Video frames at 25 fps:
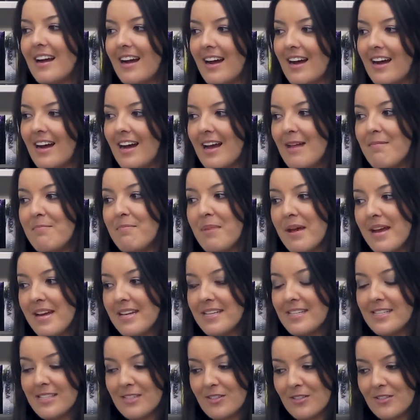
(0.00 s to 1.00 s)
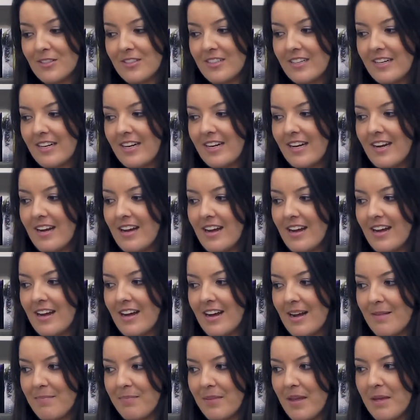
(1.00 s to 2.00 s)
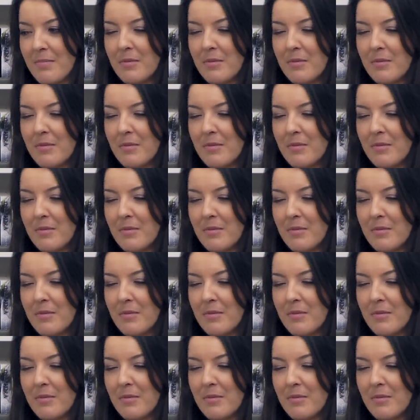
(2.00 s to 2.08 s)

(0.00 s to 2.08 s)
And Bear's story, I'm